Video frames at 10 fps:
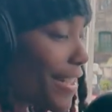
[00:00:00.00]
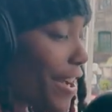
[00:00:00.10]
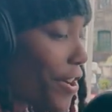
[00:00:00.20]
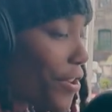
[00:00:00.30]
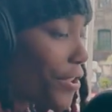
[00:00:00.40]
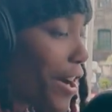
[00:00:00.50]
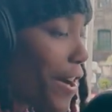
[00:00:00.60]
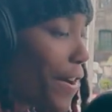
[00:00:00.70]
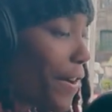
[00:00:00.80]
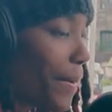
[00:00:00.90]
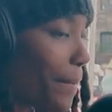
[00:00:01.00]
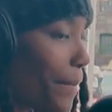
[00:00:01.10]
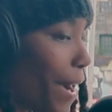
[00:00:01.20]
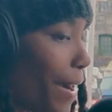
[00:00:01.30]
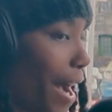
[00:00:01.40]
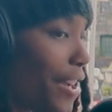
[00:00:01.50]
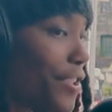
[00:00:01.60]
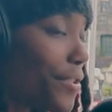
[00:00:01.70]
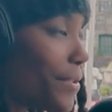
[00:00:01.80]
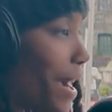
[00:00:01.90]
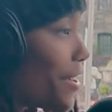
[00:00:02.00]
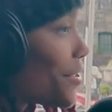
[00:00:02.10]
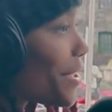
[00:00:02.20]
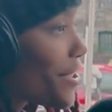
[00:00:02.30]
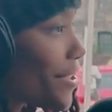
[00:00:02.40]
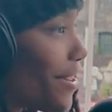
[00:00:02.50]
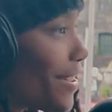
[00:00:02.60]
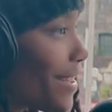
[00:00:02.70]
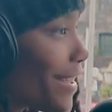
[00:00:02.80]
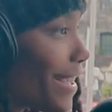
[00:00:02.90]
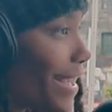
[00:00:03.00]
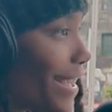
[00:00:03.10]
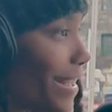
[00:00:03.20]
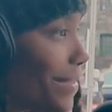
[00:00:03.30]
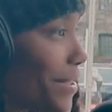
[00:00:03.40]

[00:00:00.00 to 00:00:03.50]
down how did you get started, and